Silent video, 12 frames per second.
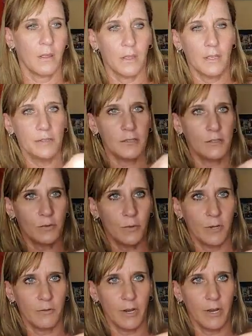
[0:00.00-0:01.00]
Is this one
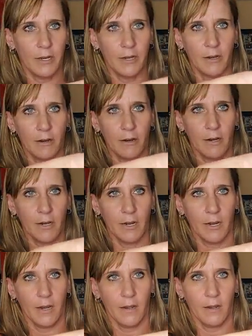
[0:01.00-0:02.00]
right here
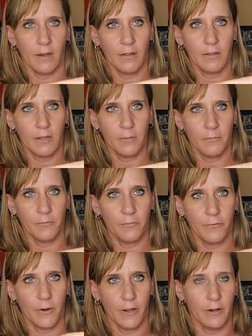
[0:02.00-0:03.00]
in the
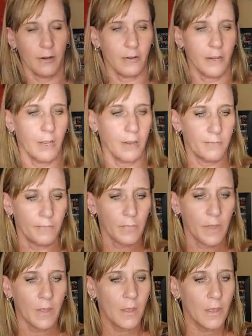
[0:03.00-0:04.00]
front, okay?
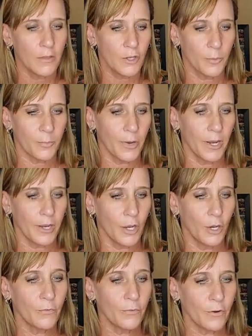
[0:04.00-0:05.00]
Your brake
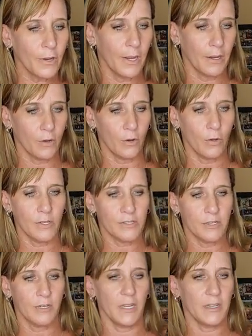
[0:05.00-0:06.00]
over angle is
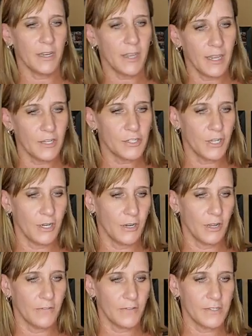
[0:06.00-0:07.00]
an indication
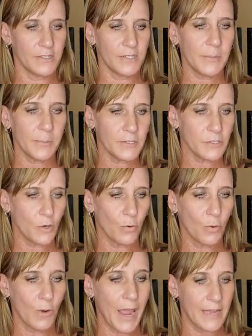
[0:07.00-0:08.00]
of the steepest
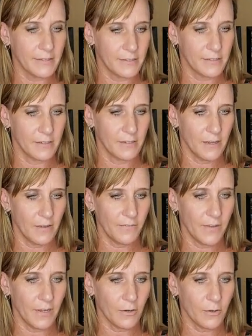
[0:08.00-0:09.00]
crest a
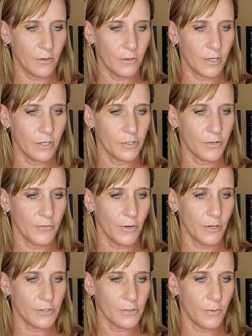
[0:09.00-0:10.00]
vehicle can
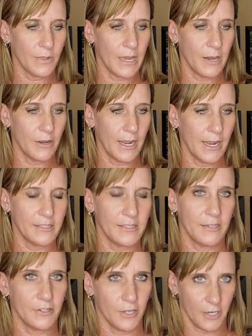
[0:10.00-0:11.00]
traverse without high
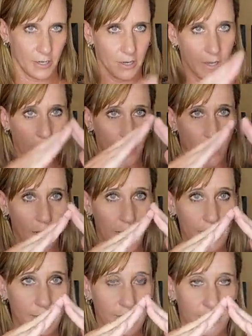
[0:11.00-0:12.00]
centering.
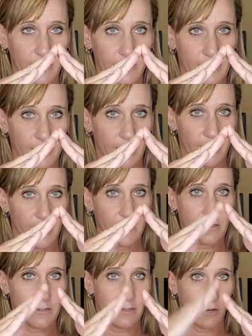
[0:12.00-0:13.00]
Crest is like
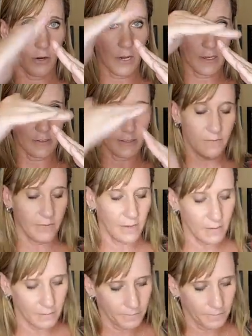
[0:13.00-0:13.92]
this, the crest of it.